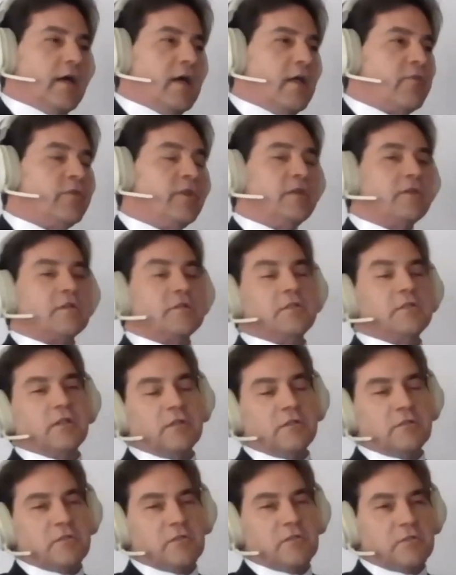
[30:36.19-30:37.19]
A theater
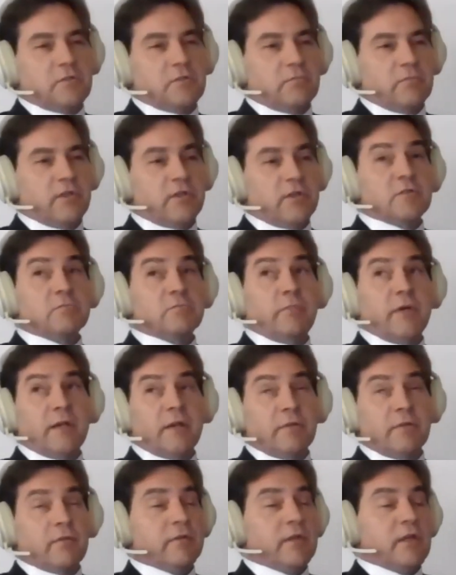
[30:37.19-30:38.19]
ticket system that is
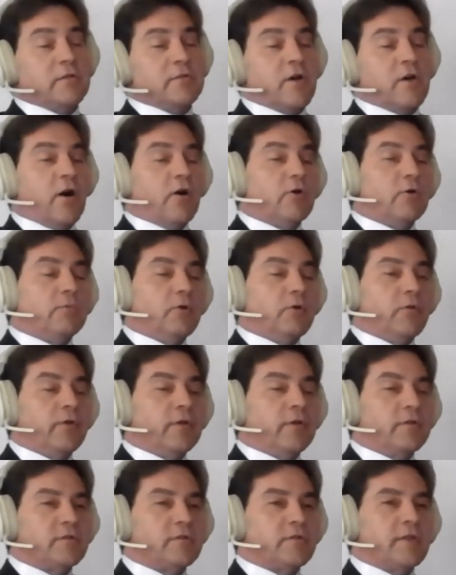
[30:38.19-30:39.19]
better than those horrible
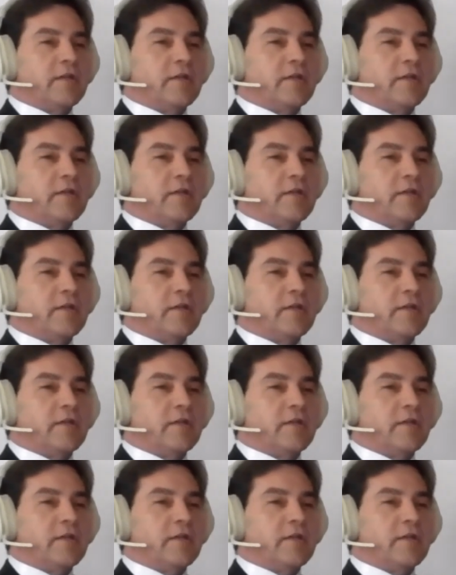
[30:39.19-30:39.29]
things that